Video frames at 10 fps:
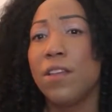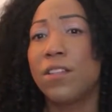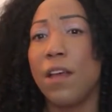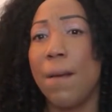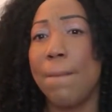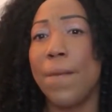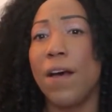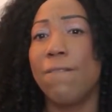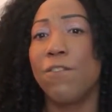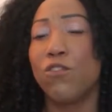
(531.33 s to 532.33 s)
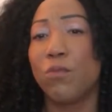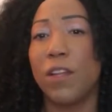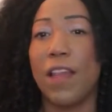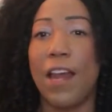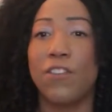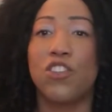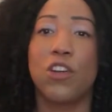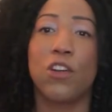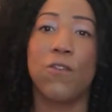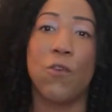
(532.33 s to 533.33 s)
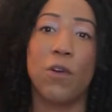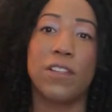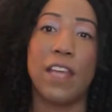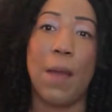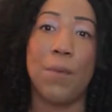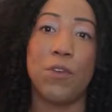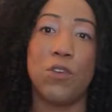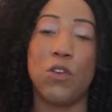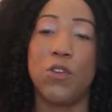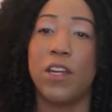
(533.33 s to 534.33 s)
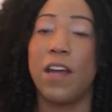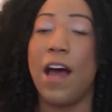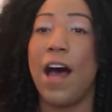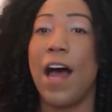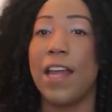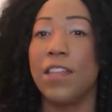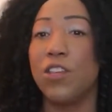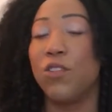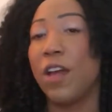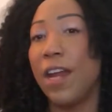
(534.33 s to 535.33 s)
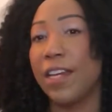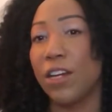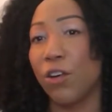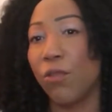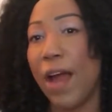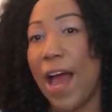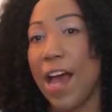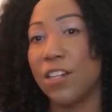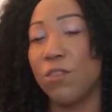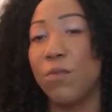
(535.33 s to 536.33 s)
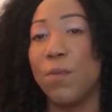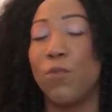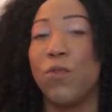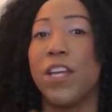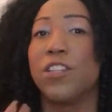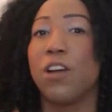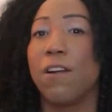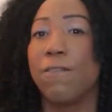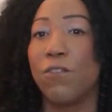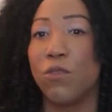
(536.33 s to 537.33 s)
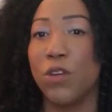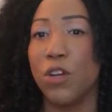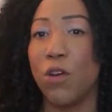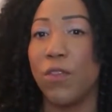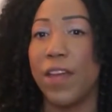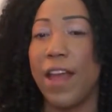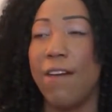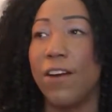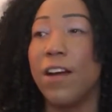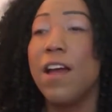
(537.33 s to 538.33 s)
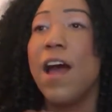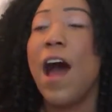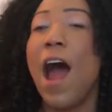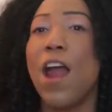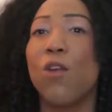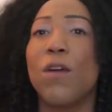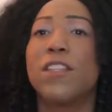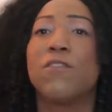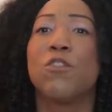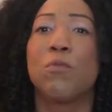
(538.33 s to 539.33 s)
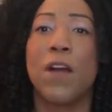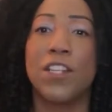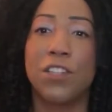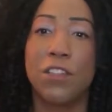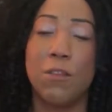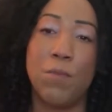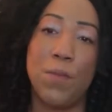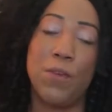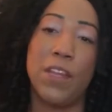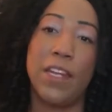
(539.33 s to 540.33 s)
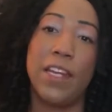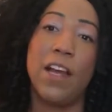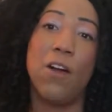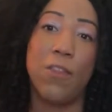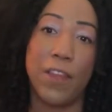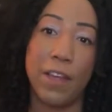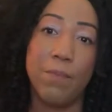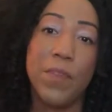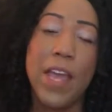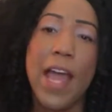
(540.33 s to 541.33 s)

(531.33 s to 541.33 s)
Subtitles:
Some foods with a lot of sugar, for example, you get a high and then you kind of get a crash. And people who eat junk food, they have a higher rates of depression than people that eat healthy.